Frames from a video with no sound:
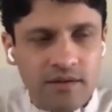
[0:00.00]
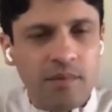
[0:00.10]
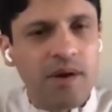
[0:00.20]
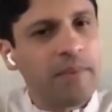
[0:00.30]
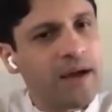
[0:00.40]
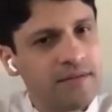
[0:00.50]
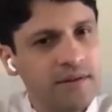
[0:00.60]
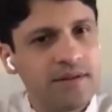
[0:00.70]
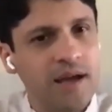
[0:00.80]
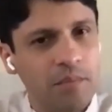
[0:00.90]
Some
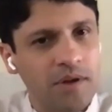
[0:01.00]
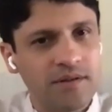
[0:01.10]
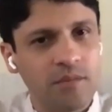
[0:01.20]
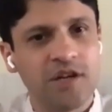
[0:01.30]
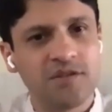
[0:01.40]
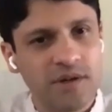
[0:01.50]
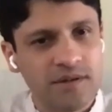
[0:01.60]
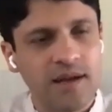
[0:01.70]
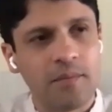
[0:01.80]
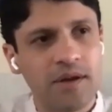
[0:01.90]
comparison is happening. Some judgment
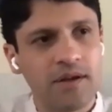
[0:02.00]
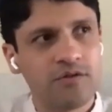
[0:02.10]
is happening.